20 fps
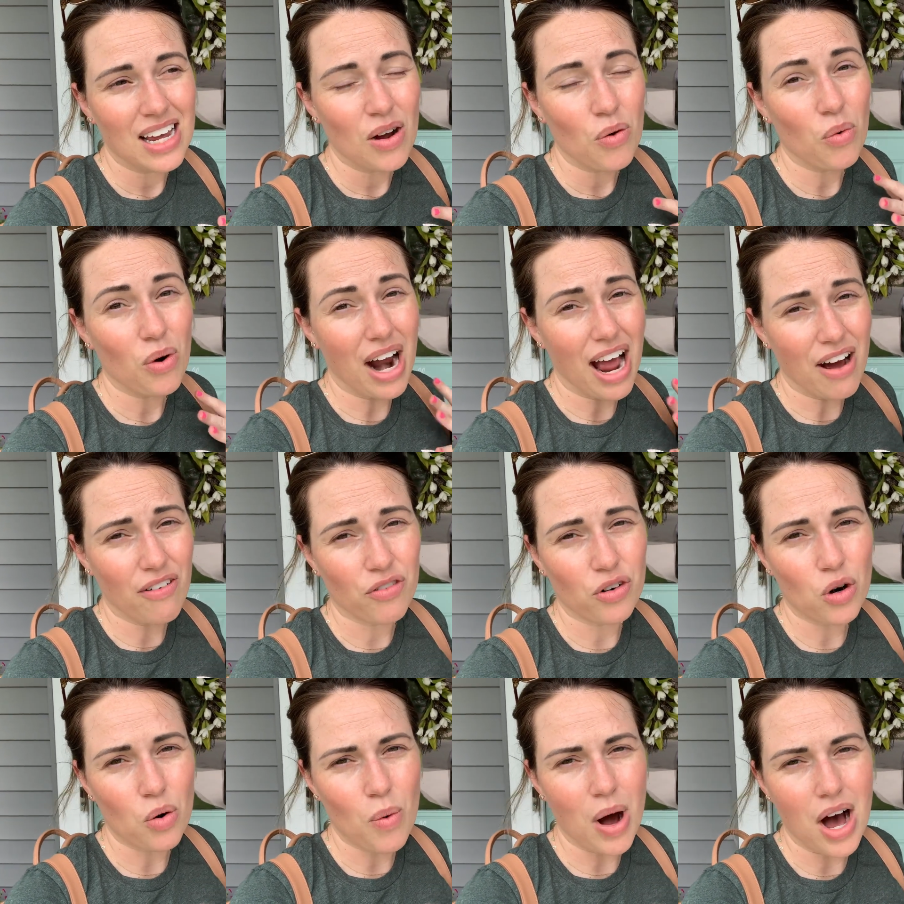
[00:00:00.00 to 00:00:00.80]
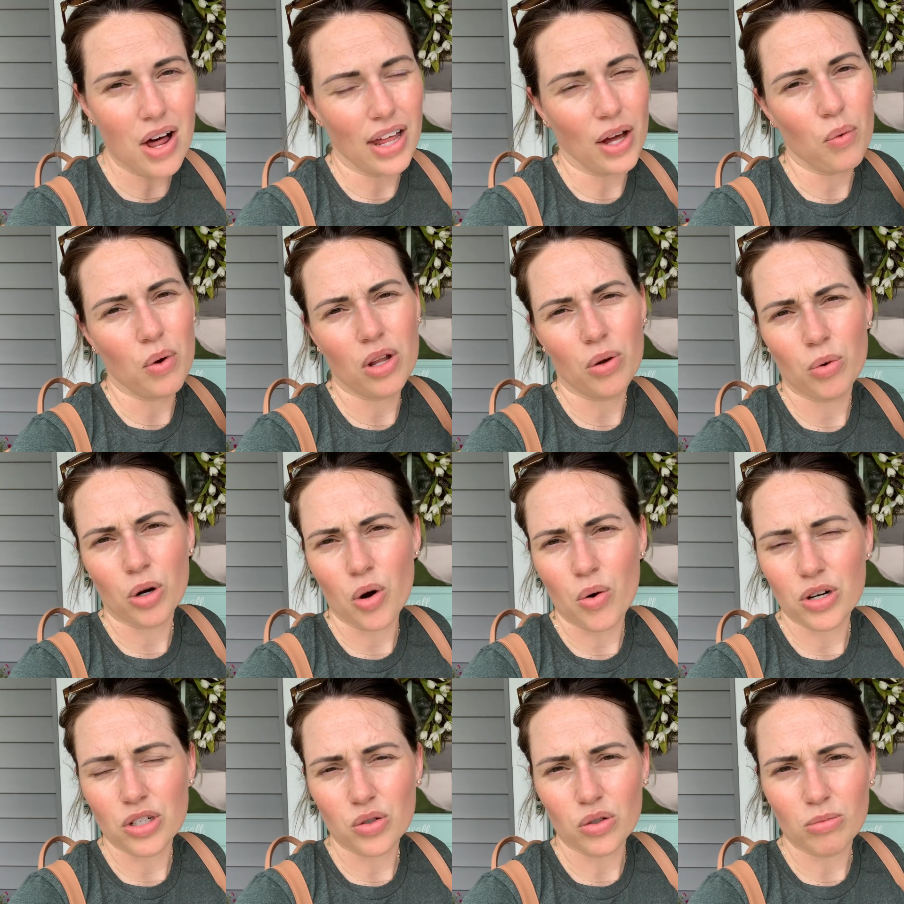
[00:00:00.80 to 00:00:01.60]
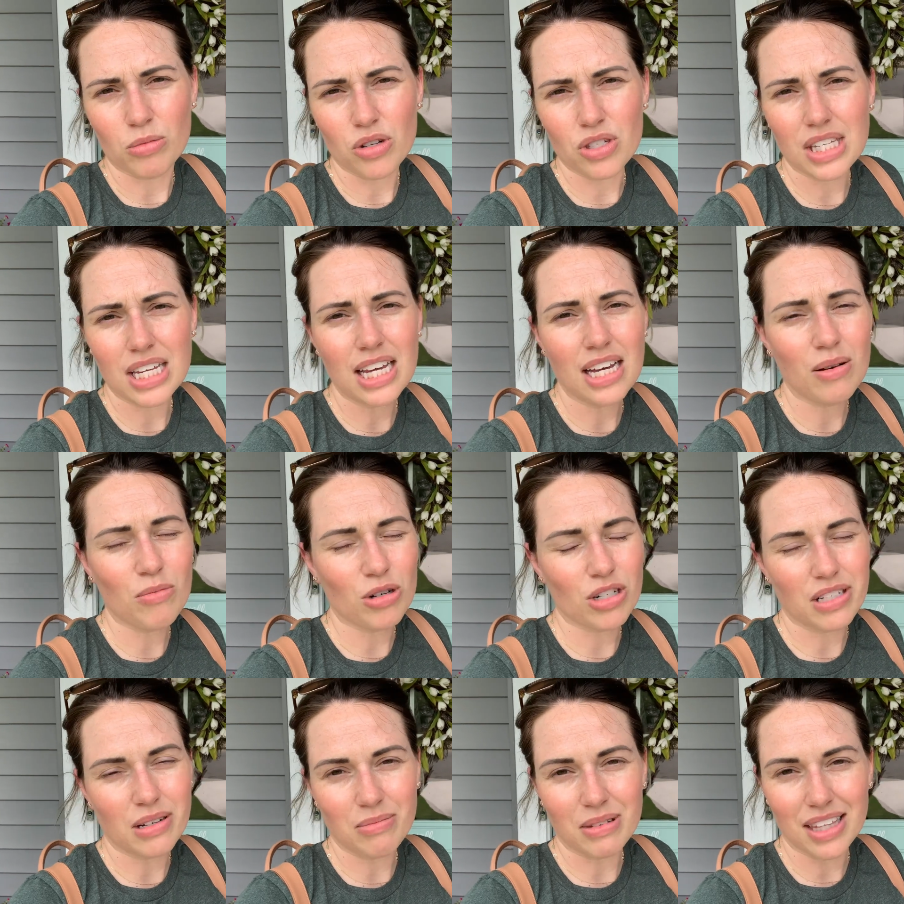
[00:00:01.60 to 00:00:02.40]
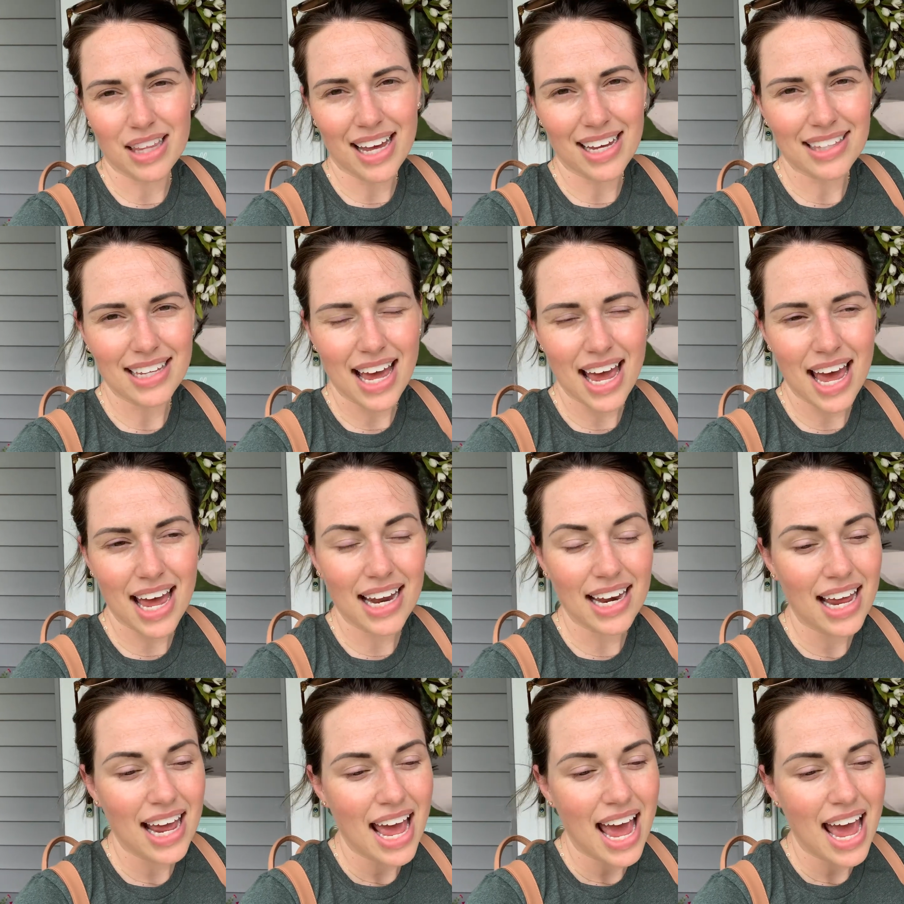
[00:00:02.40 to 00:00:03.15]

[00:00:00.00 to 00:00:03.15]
we're out for a while, like whether we're going to a museum or something like that.